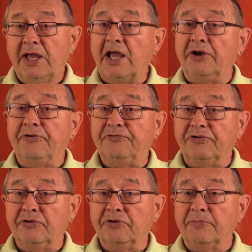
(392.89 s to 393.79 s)
and to
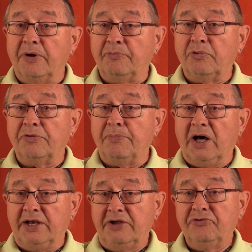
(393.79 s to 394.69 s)
fill them up with
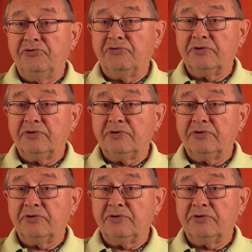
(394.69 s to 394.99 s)
bodies.